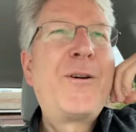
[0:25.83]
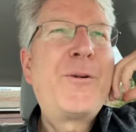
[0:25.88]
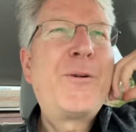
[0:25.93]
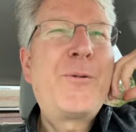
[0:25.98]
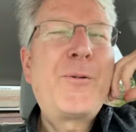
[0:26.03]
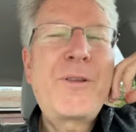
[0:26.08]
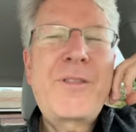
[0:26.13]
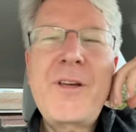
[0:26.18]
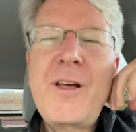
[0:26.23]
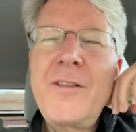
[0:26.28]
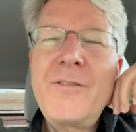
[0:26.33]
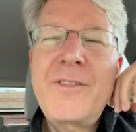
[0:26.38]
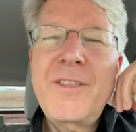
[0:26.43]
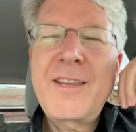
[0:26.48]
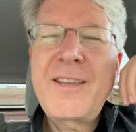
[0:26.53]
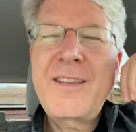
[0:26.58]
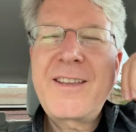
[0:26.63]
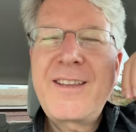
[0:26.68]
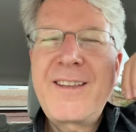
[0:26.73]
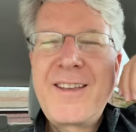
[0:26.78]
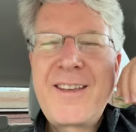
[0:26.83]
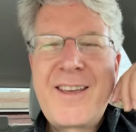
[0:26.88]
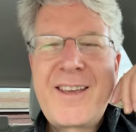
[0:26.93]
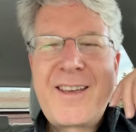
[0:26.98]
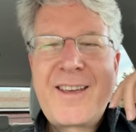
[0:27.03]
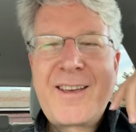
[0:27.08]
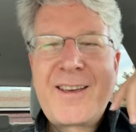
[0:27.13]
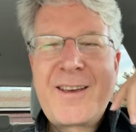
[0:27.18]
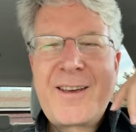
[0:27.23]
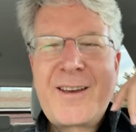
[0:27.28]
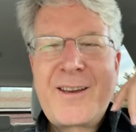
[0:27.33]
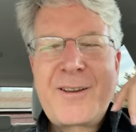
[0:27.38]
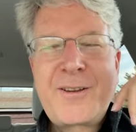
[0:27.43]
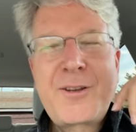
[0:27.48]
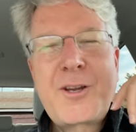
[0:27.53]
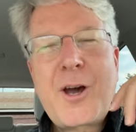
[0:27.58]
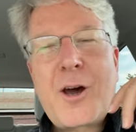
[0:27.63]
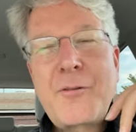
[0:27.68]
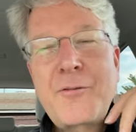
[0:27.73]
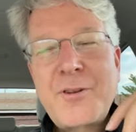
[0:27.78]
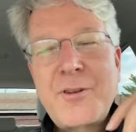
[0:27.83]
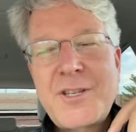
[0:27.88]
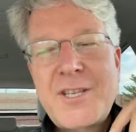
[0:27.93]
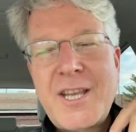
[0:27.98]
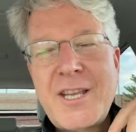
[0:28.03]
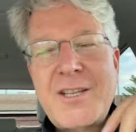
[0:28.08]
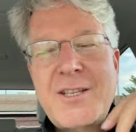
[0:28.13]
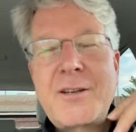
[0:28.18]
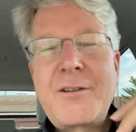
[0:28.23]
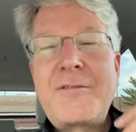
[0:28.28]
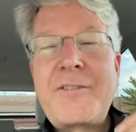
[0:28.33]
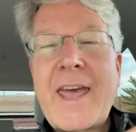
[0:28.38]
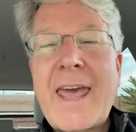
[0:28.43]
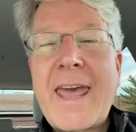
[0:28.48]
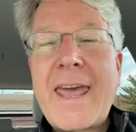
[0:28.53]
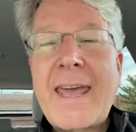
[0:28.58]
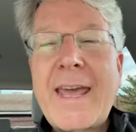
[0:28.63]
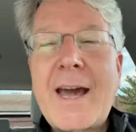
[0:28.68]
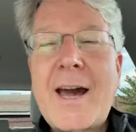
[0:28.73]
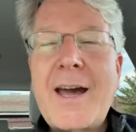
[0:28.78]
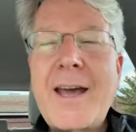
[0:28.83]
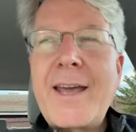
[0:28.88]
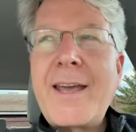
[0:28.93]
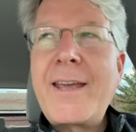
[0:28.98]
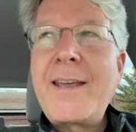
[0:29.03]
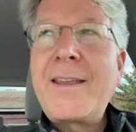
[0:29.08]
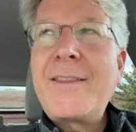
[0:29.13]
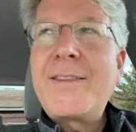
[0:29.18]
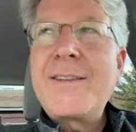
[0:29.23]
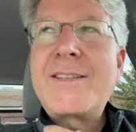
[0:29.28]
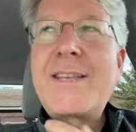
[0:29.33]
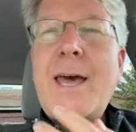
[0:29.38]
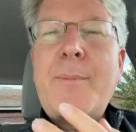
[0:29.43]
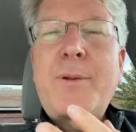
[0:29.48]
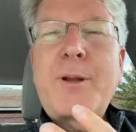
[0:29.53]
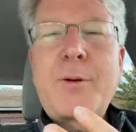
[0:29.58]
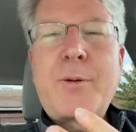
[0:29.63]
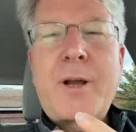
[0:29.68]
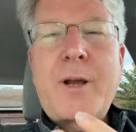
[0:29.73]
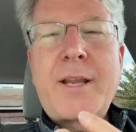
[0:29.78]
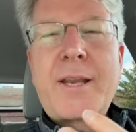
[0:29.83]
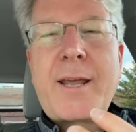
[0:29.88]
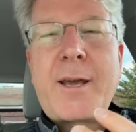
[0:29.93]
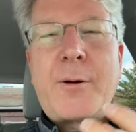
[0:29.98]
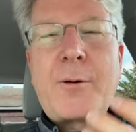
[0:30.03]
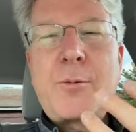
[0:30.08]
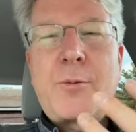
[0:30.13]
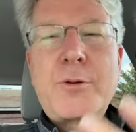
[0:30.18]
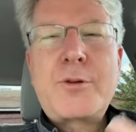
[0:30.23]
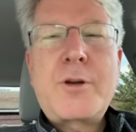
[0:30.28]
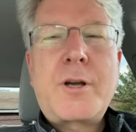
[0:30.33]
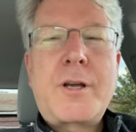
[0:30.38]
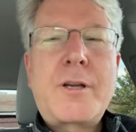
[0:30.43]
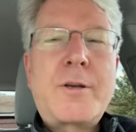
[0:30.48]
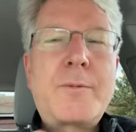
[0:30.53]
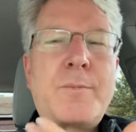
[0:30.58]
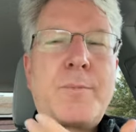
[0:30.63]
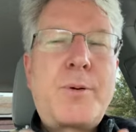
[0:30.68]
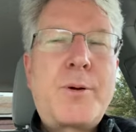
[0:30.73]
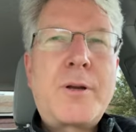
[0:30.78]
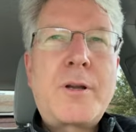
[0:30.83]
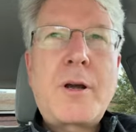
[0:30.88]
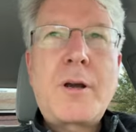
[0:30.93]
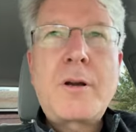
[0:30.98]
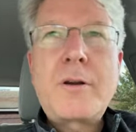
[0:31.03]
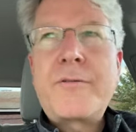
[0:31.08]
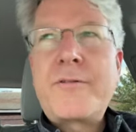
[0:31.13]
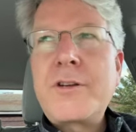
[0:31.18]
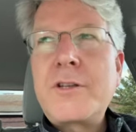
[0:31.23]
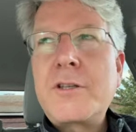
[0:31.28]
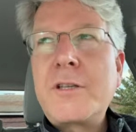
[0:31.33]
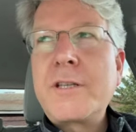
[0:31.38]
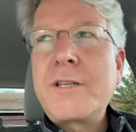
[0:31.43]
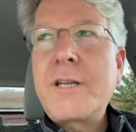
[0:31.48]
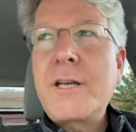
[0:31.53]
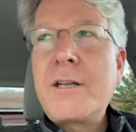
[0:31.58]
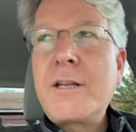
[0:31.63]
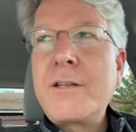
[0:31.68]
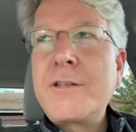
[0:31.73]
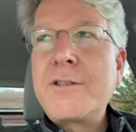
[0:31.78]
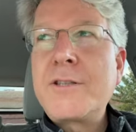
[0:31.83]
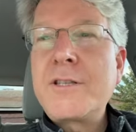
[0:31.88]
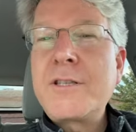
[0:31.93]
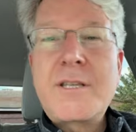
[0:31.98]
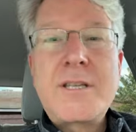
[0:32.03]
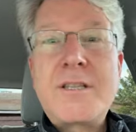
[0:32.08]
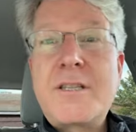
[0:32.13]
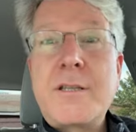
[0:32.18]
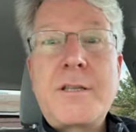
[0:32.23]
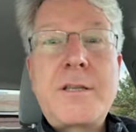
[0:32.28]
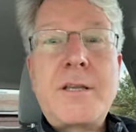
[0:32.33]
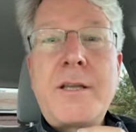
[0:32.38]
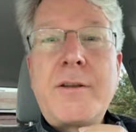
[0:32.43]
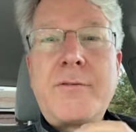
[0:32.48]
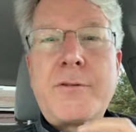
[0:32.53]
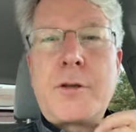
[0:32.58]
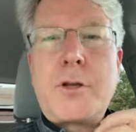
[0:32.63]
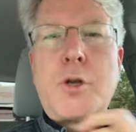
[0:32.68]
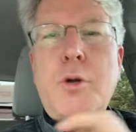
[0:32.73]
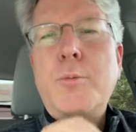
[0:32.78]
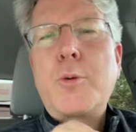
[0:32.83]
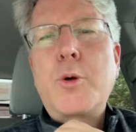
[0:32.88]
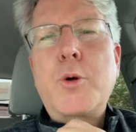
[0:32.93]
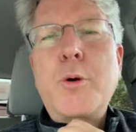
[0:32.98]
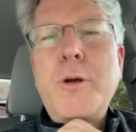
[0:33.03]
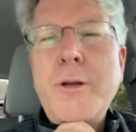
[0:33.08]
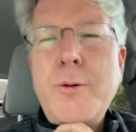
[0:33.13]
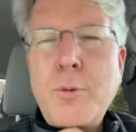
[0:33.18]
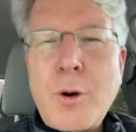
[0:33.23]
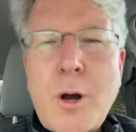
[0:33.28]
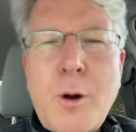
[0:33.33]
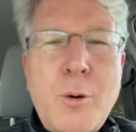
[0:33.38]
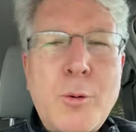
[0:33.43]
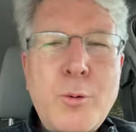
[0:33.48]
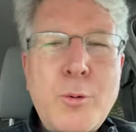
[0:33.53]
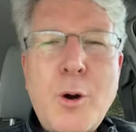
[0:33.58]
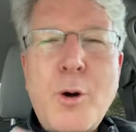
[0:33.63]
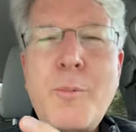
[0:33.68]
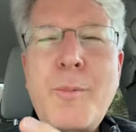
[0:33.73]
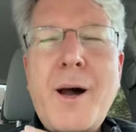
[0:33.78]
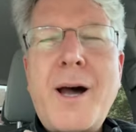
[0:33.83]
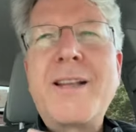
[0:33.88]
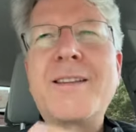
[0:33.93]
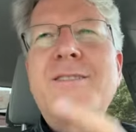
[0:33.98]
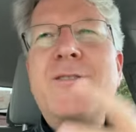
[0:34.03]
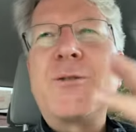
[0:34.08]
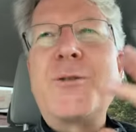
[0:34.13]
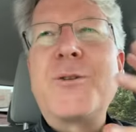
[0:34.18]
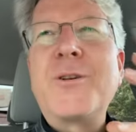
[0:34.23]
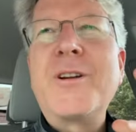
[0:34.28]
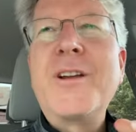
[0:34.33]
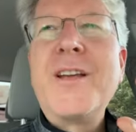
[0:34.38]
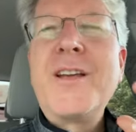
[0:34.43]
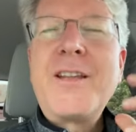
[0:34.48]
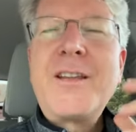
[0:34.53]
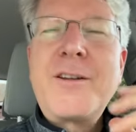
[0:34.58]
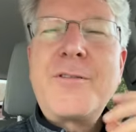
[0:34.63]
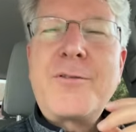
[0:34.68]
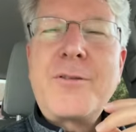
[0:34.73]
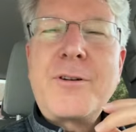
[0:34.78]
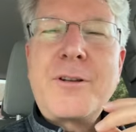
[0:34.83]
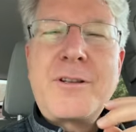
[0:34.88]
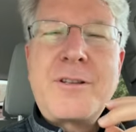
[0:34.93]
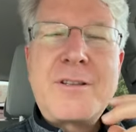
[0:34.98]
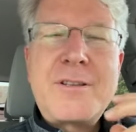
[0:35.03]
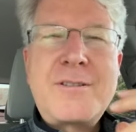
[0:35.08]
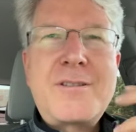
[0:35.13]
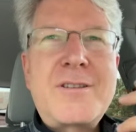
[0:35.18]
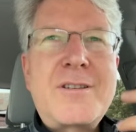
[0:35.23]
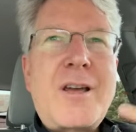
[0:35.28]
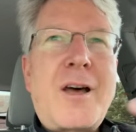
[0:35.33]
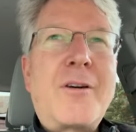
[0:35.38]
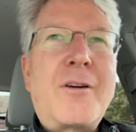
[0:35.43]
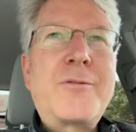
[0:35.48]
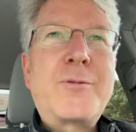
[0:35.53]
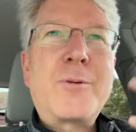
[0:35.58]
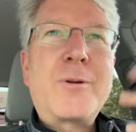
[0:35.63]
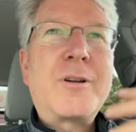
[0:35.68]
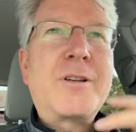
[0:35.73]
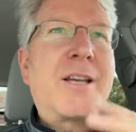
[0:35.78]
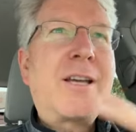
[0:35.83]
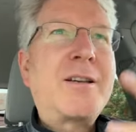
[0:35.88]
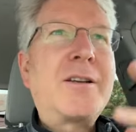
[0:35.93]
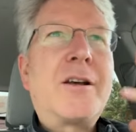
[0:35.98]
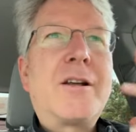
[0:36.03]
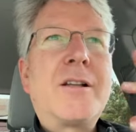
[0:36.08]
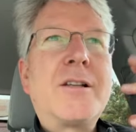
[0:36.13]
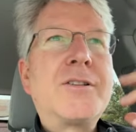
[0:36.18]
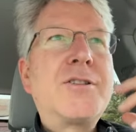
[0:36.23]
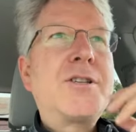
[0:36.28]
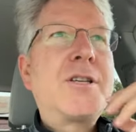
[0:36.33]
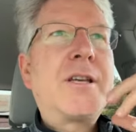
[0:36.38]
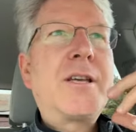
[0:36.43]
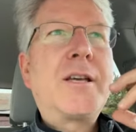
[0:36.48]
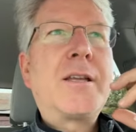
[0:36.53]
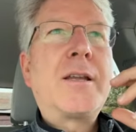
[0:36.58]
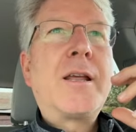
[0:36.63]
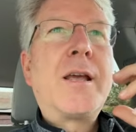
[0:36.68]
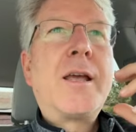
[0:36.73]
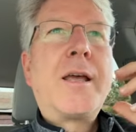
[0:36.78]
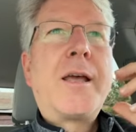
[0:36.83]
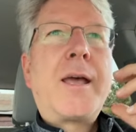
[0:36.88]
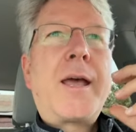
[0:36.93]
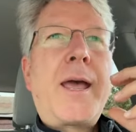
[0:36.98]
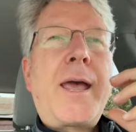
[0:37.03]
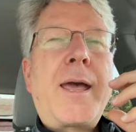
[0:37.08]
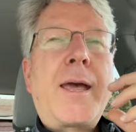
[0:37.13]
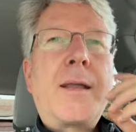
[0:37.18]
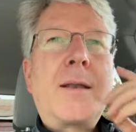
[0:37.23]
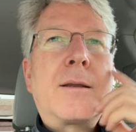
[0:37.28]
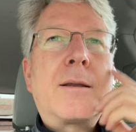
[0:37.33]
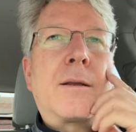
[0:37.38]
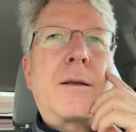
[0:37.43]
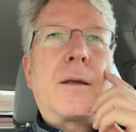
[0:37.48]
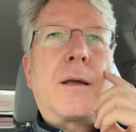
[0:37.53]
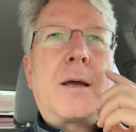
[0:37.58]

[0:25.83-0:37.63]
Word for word: with all of the conversation of AI that's happening right now, and we're trying to put artificial intelligence into even humanoid ro- robots or different software technology, and and